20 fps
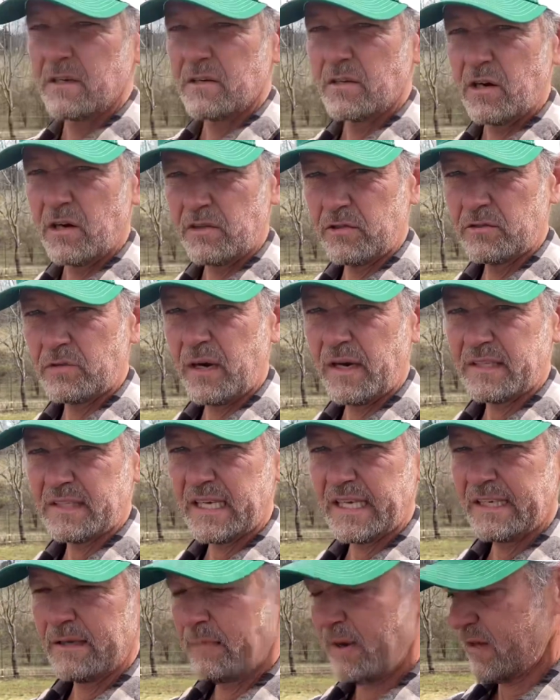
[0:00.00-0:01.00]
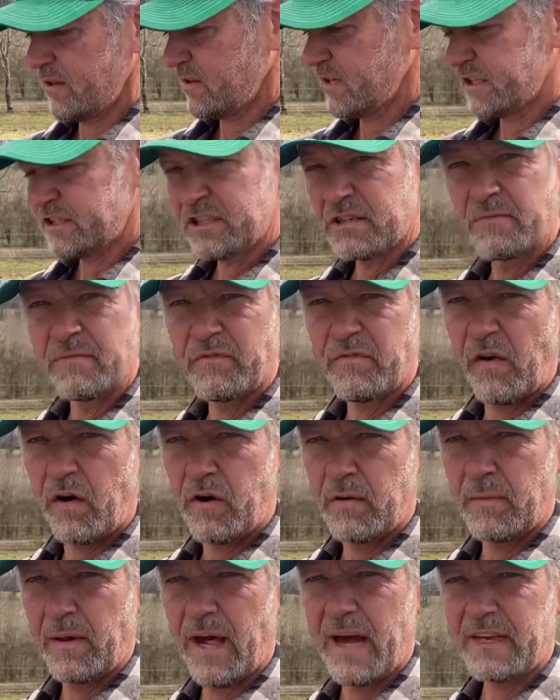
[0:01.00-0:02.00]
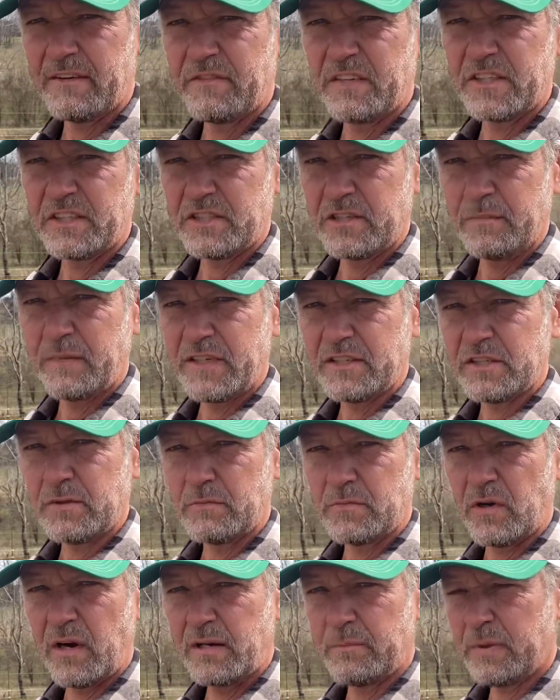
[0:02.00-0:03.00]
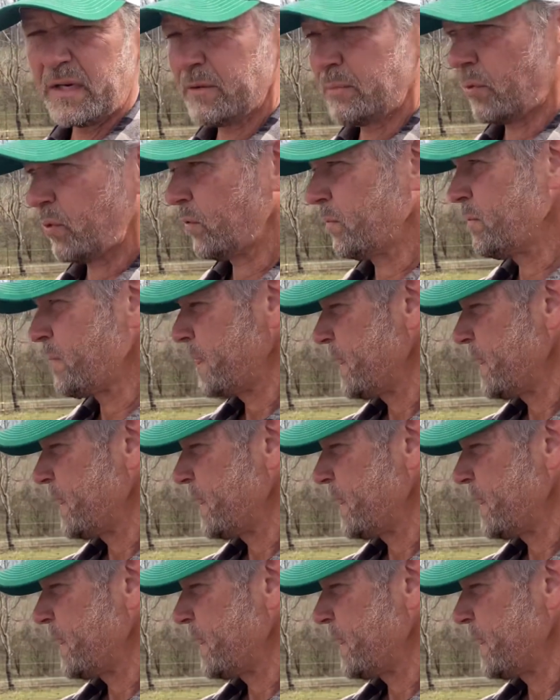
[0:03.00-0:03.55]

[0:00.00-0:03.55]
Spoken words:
The other great thing about this farm life is you meet some great people.